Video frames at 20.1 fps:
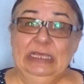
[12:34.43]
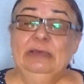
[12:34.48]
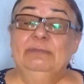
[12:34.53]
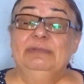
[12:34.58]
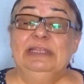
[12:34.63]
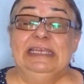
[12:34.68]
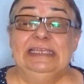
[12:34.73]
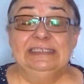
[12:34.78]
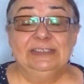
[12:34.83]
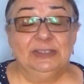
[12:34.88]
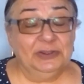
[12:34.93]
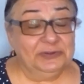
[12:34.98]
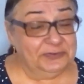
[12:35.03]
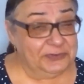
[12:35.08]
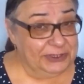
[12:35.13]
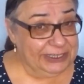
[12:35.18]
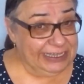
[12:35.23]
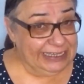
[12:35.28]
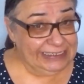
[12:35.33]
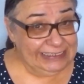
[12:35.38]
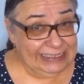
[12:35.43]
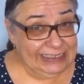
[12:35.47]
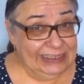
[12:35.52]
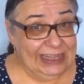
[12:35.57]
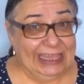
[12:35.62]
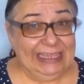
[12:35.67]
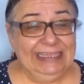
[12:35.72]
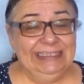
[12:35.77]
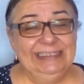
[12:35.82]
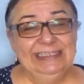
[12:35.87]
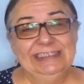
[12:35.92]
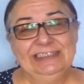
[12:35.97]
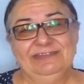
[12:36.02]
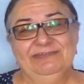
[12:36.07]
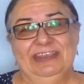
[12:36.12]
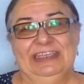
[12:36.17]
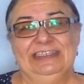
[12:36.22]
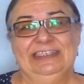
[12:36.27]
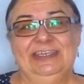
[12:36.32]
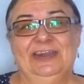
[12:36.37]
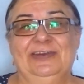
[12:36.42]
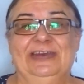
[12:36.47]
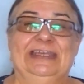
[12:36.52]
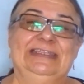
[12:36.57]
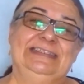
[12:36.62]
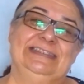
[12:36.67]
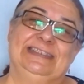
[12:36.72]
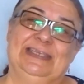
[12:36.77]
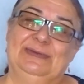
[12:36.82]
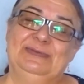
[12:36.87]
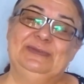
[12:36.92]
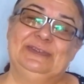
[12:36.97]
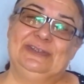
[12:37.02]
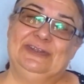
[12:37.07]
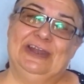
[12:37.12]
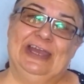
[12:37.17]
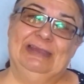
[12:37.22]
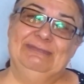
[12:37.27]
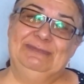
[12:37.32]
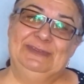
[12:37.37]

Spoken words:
Please don't forget to like this video and subscribe